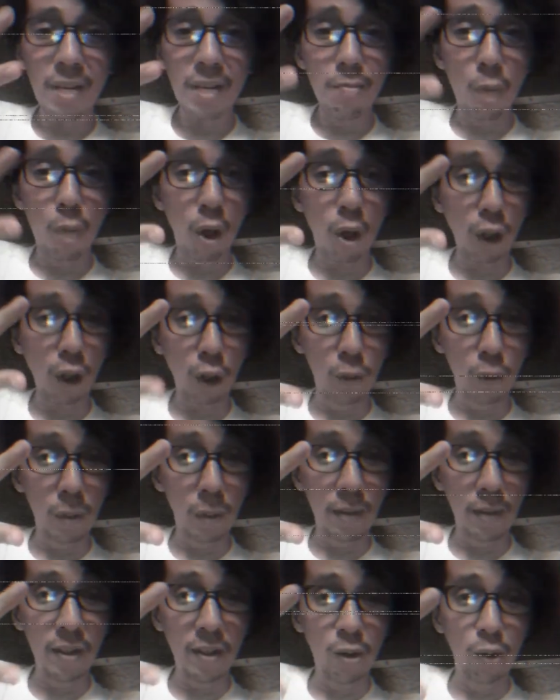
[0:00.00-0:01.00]
Mark
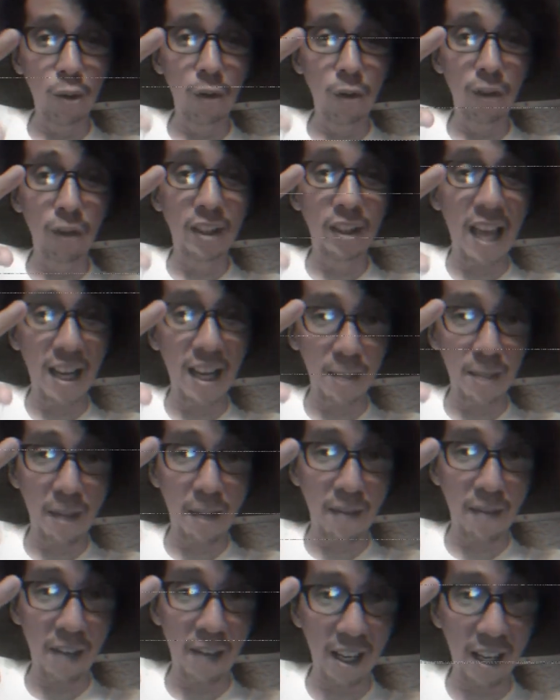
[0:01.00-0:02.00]
Cuban, the owner of the Dallas
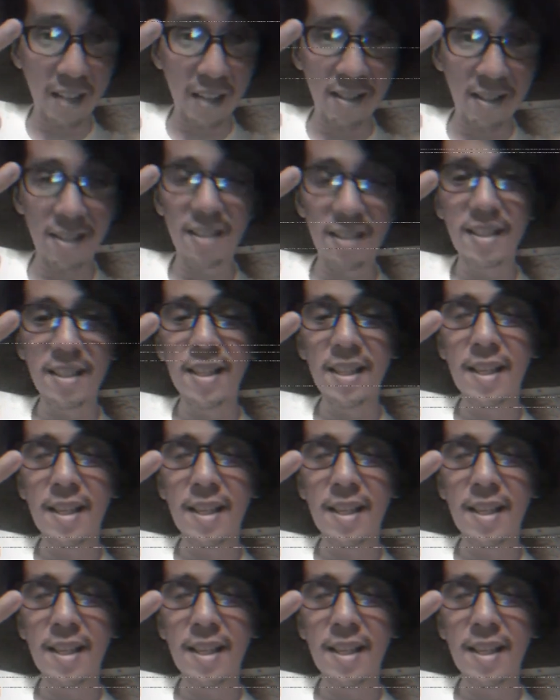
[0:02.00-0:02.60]
Mavericks,